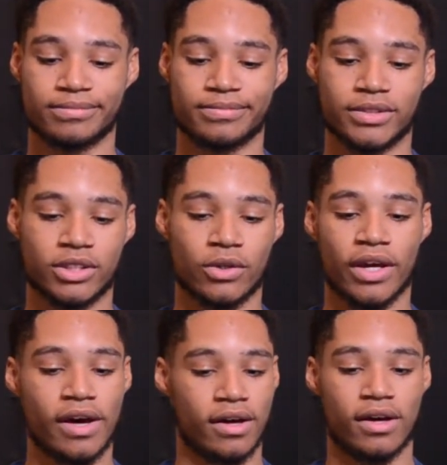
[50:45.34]
So
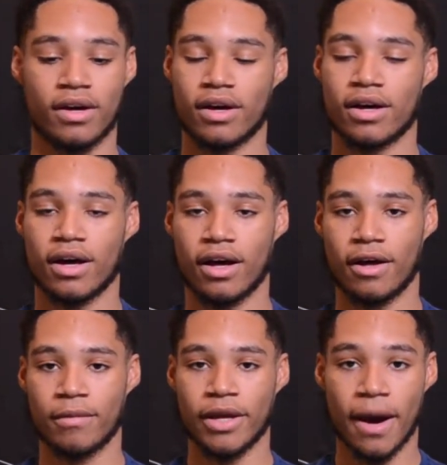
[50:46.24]
yeah.
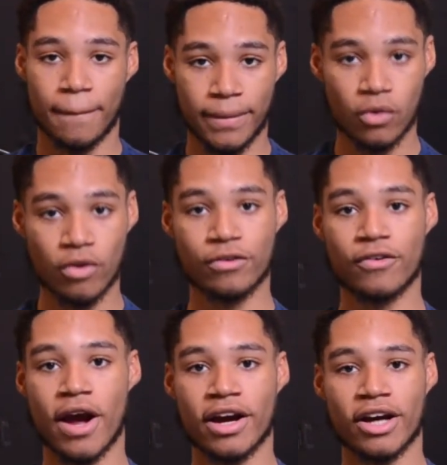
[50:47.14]
But yeah, big win for
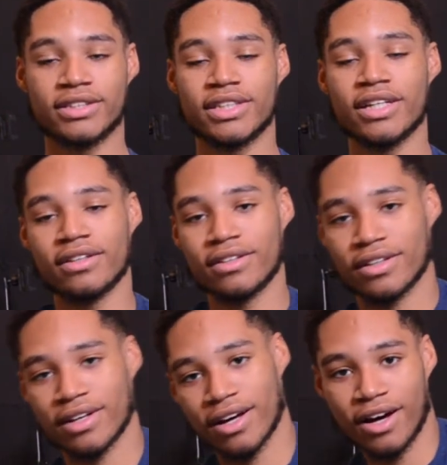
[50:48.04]
Ryan Garcia.
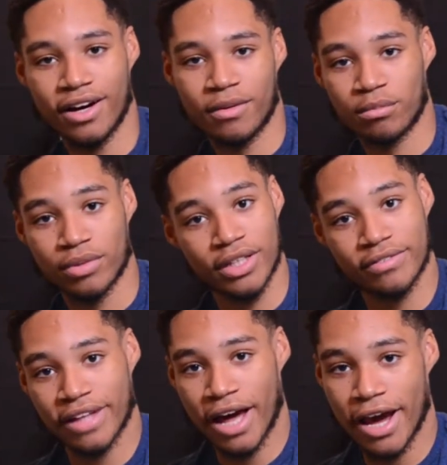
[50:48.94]

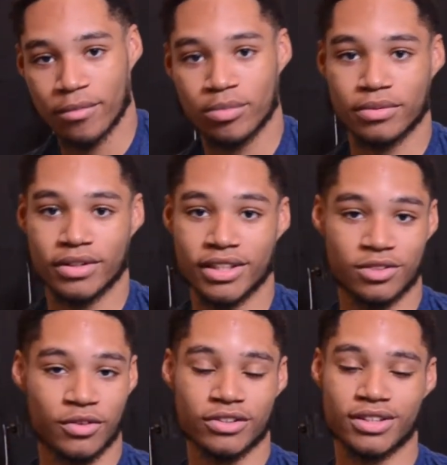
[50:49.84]
Believe the hype. He's
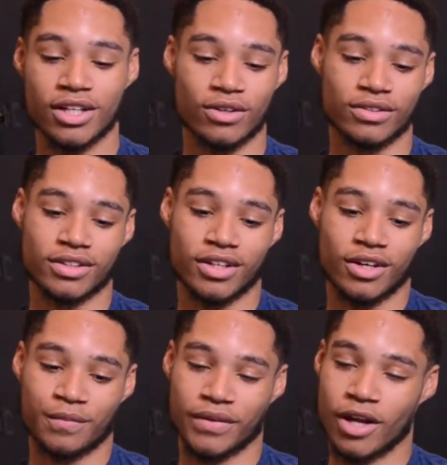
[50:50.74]
the real deal.
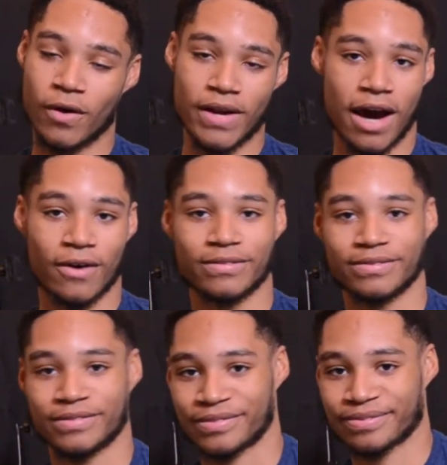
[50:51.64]
We know now.
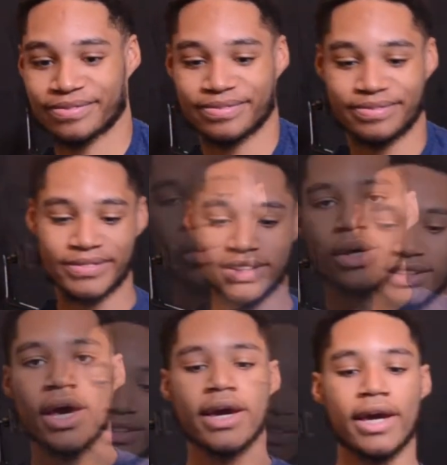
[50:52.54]

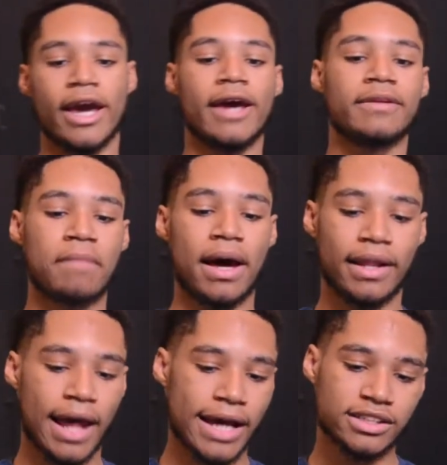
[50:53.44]
Okay, and my
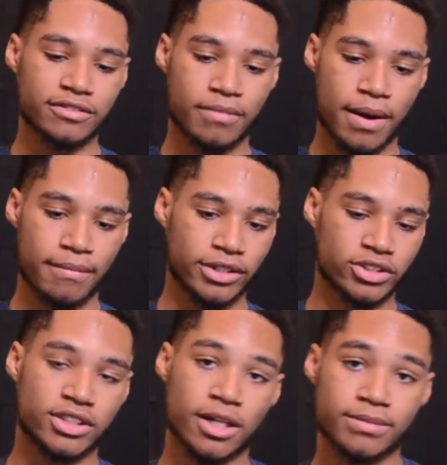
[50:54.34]
last of my
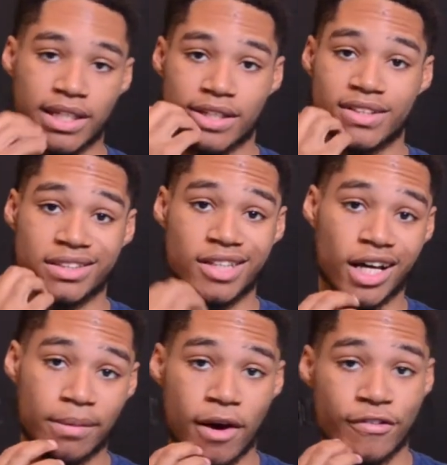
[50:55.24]
major subjects to
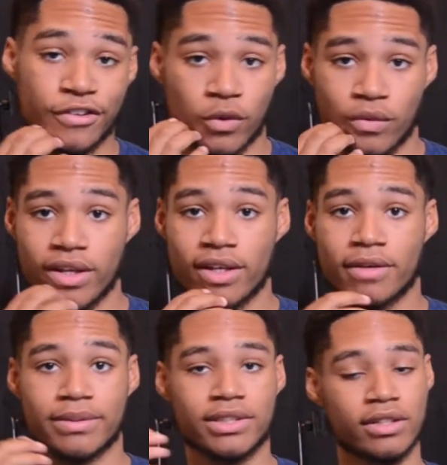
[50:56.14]
talk about for the week,
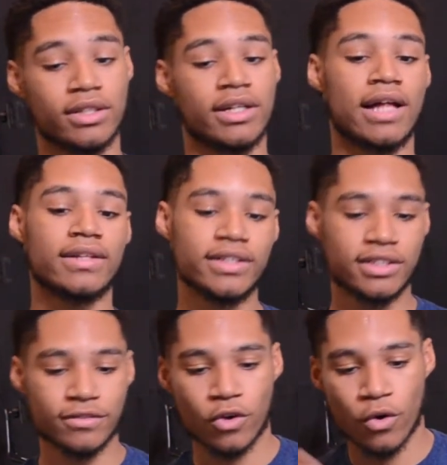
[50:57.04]
but certainly not
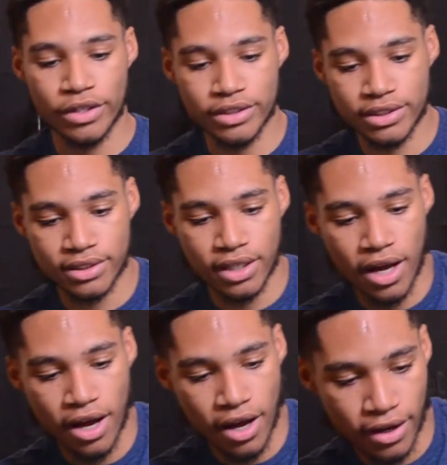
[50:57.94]
least, of course,
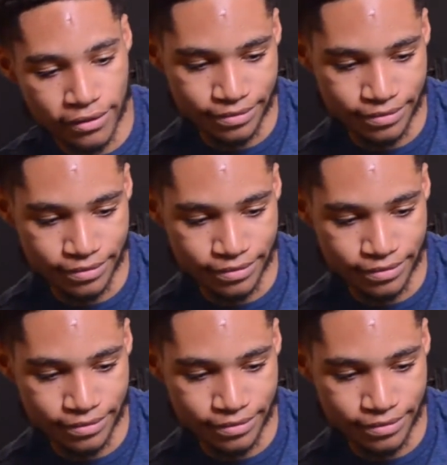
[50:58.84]
the